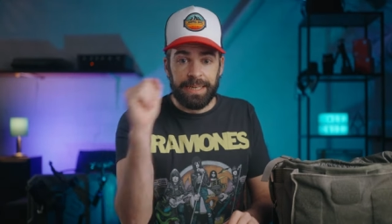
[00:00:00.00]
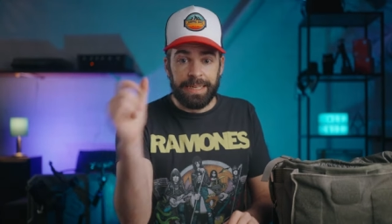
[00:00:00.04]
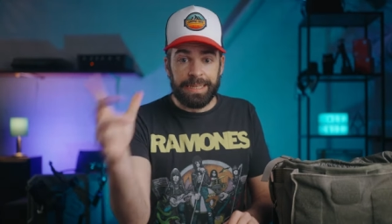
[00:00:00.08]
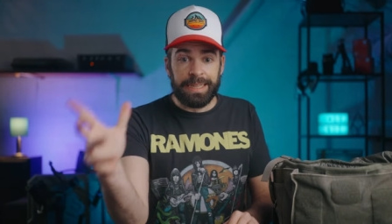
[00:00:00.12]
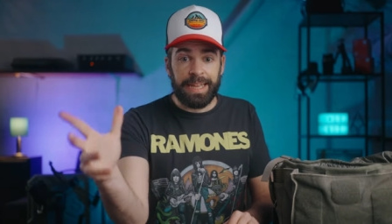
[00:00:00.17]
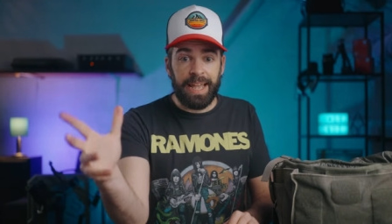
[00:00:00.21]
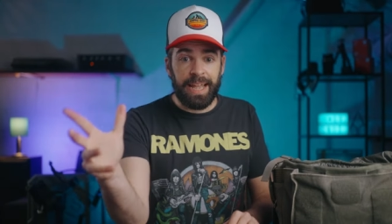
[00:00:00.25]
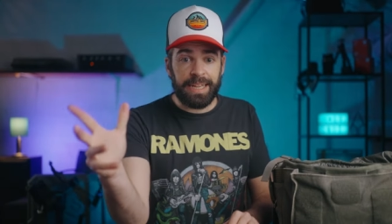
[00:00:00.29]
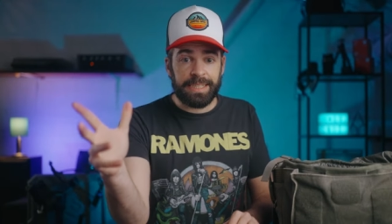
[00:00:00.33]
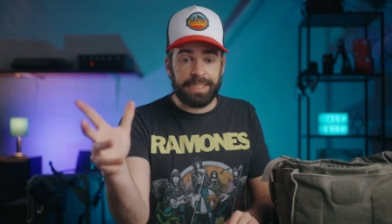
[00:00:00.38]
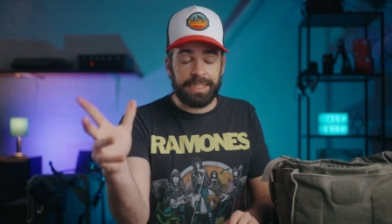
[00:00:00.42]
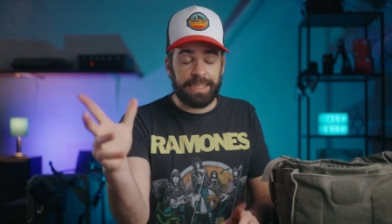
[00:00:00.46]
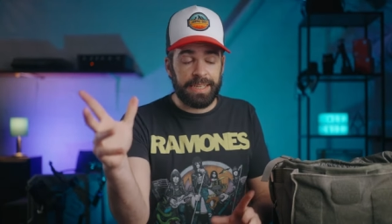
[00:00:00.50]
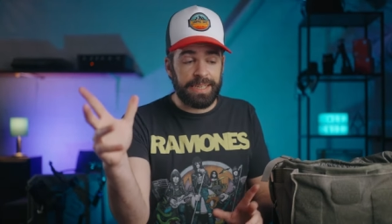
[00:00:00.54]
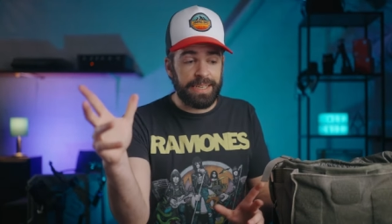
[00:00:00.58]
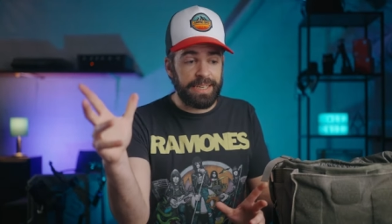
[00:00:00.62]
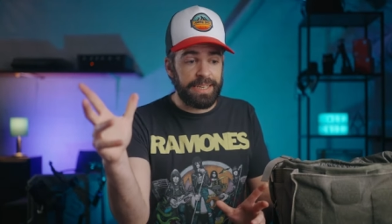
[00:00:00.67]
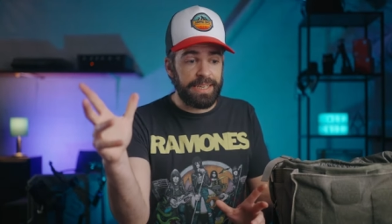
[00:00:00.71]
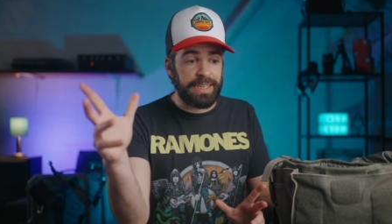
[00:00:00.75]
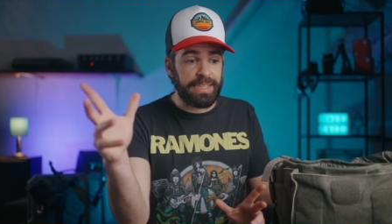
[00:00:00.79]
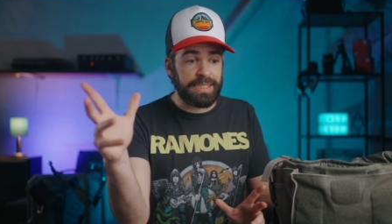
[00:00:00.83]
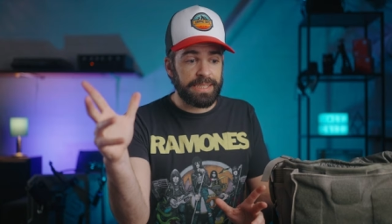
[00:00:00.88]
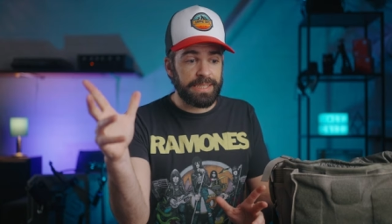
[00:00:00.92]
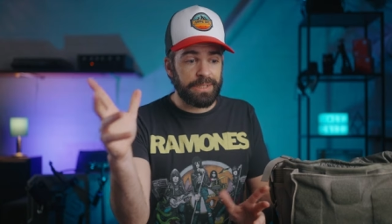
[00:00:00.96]
Next
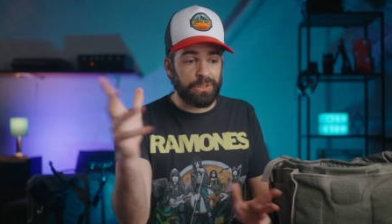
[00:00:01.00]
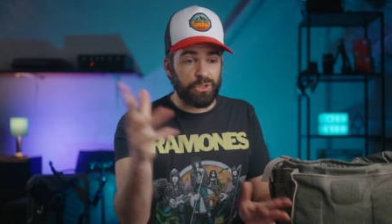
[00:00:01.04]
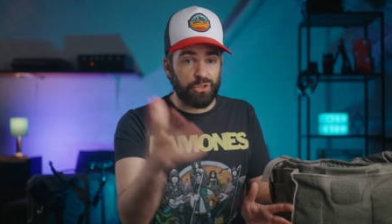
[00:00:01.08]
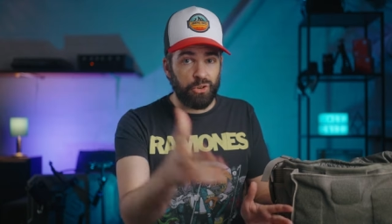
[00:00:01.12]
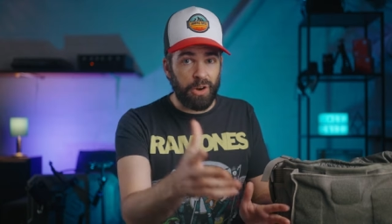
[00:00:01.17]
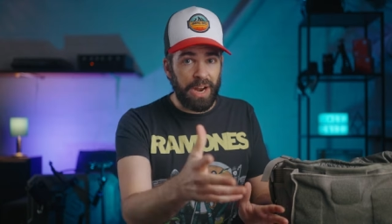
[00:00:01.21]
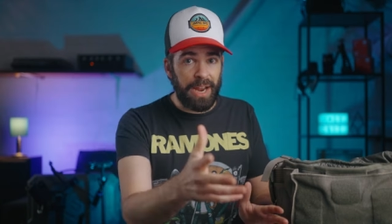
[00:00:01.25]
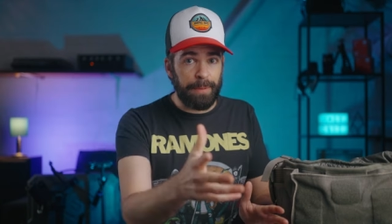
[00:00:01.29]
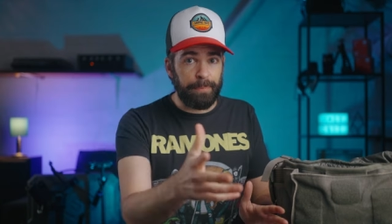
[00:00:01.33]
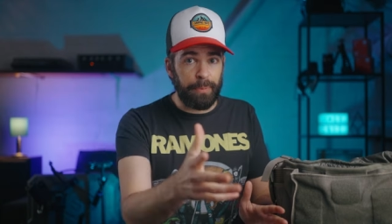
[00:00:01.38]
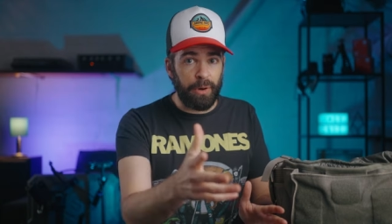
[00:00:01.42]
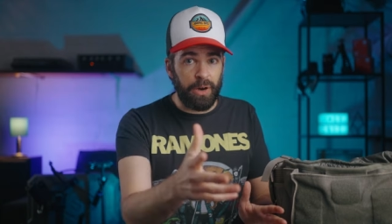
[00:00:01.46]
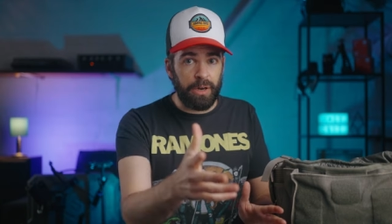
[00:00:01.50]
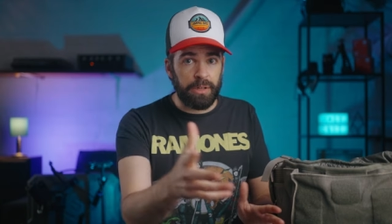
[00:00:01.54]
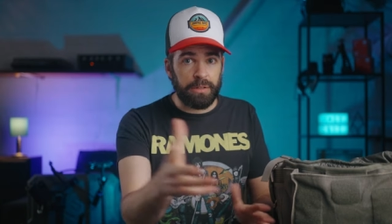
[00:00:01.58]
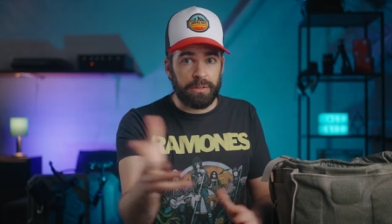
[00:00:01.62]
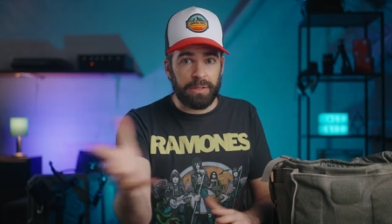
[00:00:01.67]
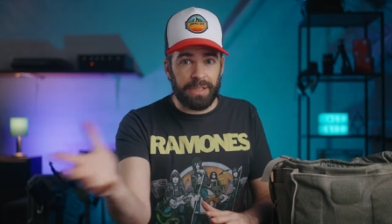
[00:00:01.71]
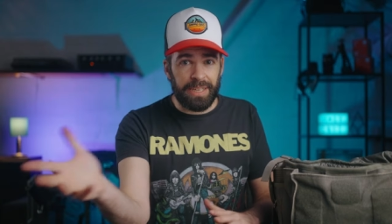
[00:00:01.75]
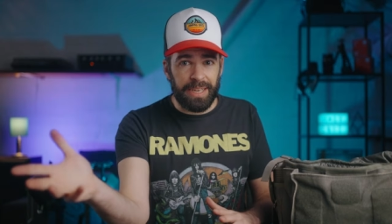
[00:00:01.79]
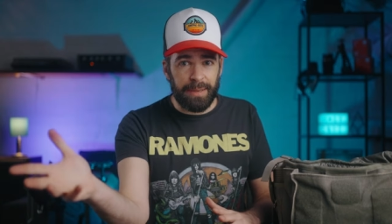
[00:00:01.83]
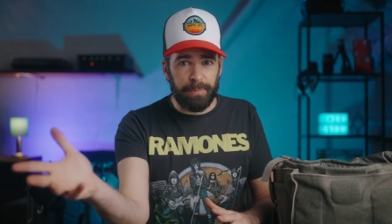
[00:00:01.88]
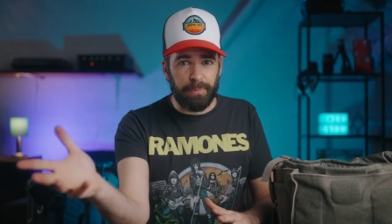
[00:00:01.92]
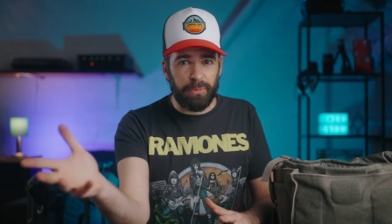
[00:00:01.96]
is
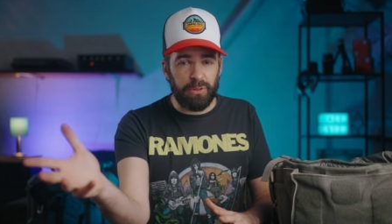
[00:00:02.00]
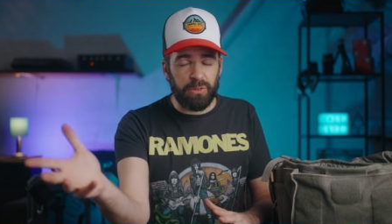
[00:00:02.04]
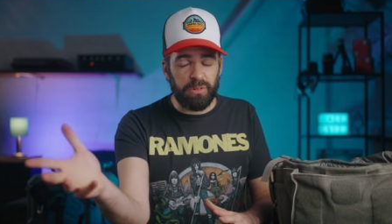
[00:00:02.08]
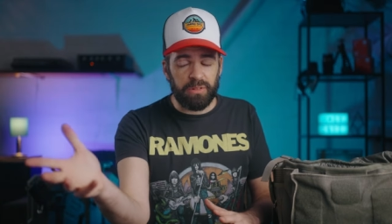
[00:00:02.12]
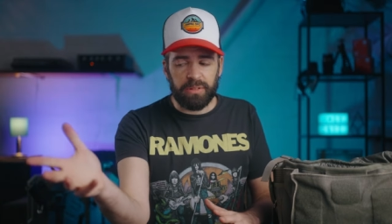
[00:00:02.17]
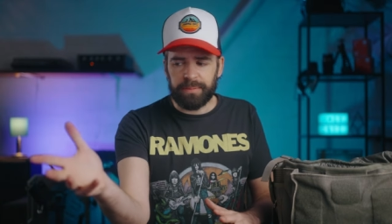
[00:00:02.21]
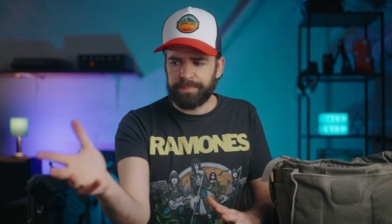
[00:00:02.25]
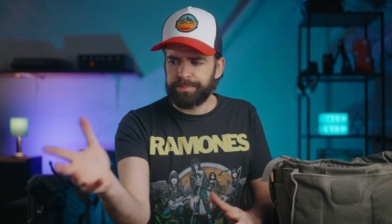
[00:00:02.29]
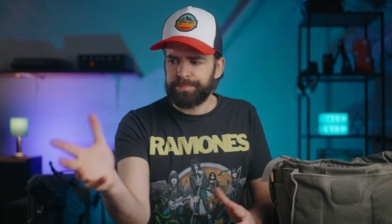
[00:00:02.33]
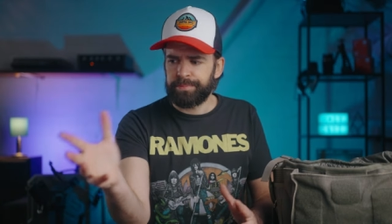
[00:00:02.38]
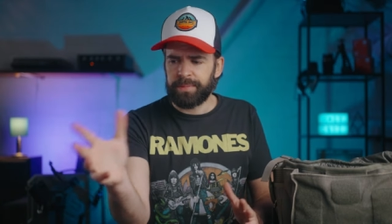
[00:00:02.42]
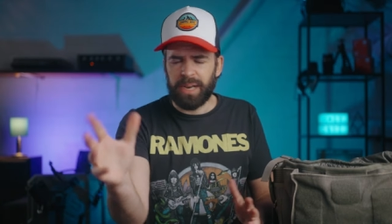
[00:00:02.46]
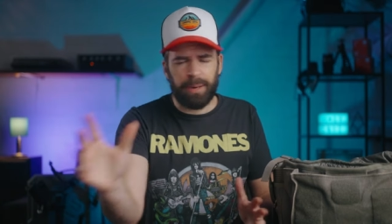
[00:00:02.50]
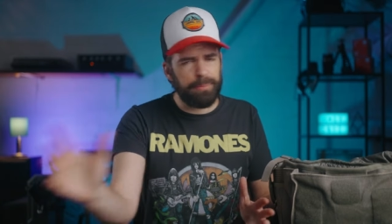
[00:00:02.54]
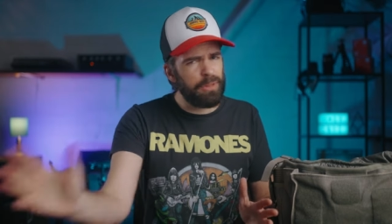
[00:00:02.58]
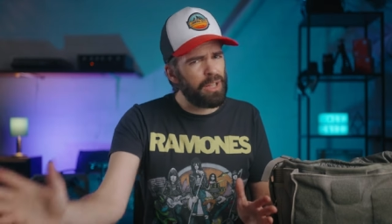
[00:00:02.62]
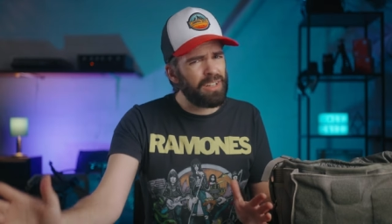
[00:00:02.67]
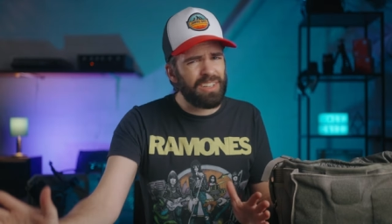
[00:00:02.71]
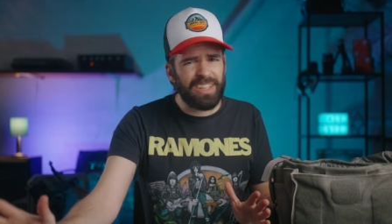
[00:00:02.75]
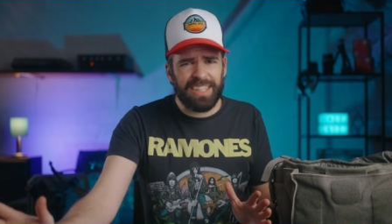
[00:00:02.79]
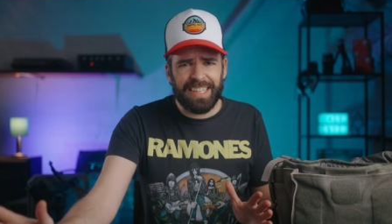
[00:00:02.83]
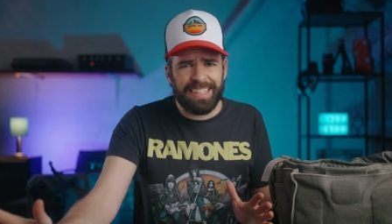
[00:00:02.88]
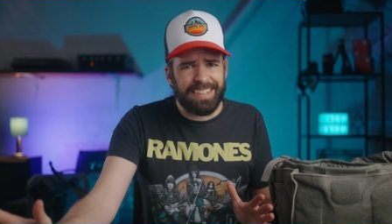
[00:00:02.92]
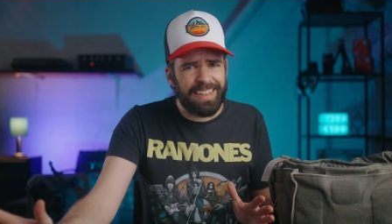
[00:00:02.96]
tripod, gimbal. I'm
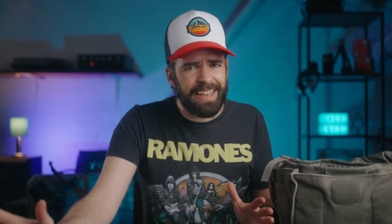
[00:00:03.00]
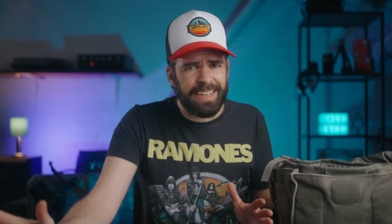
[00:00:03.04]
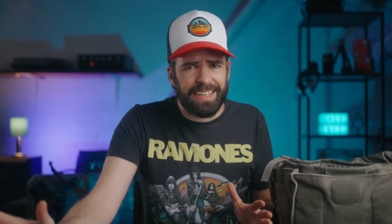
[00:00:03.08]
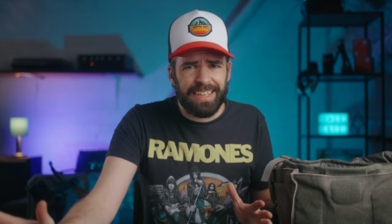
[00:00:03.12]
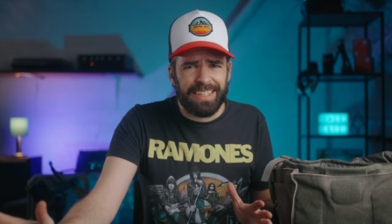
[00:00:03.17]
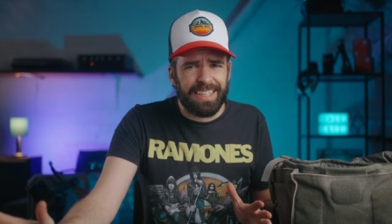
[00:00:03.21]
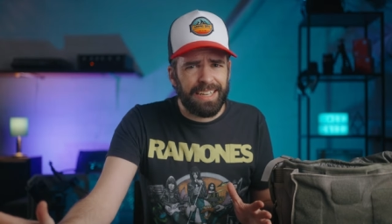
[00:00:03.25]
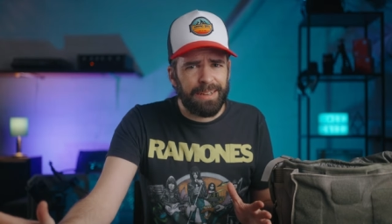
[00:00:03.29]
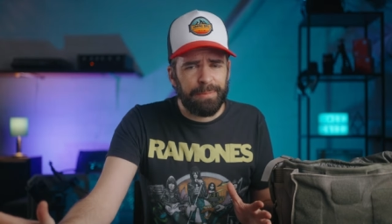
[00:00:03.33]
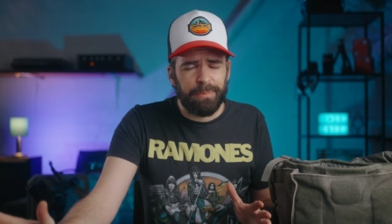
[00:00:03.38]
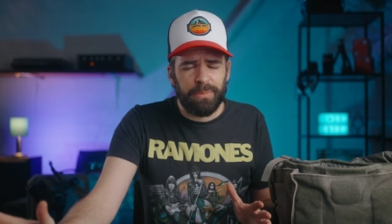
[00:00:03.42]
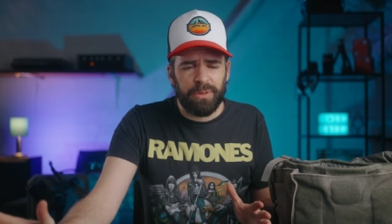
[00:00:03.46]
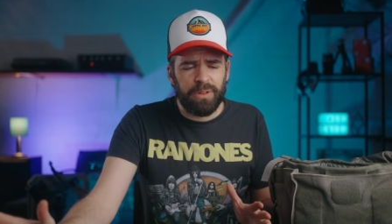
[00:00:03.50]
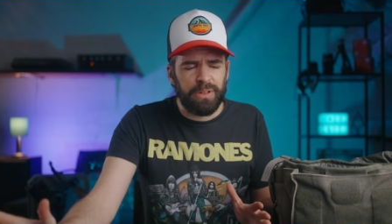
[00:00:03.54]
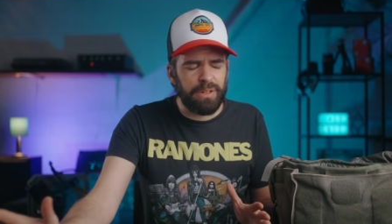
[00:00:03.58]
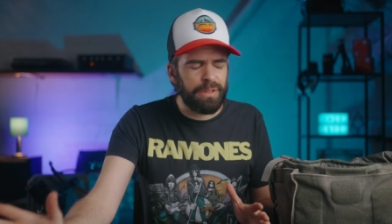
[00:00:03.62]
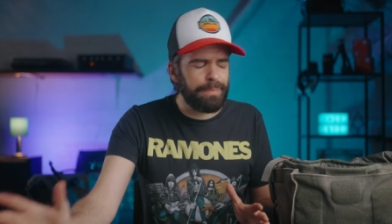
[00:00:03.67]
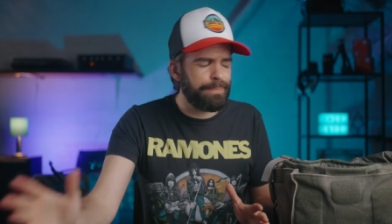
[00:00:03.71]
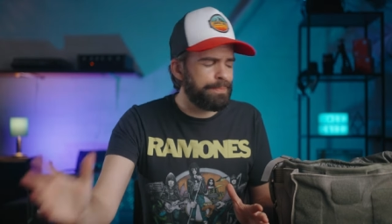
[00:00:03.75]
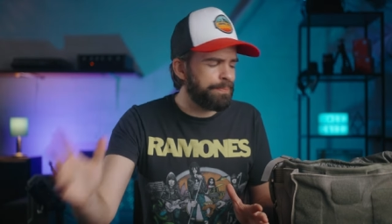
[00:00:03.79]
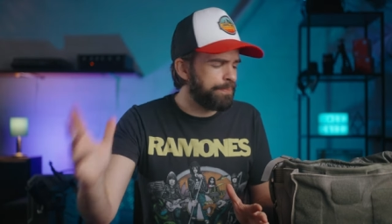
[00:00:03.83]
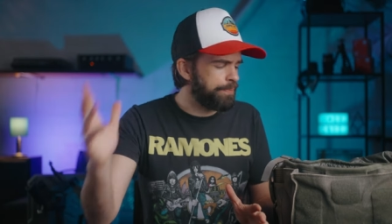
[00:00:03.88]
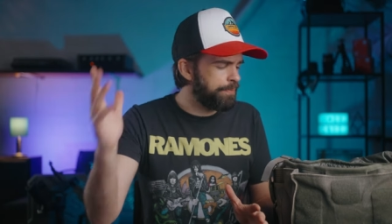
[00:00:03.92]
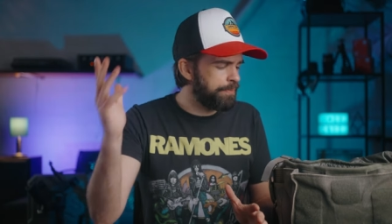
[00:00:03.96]
not gonna take a
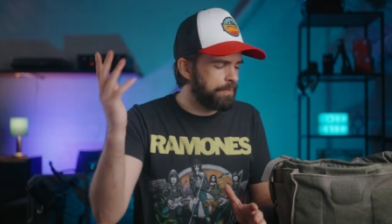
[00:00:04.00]
gimbal.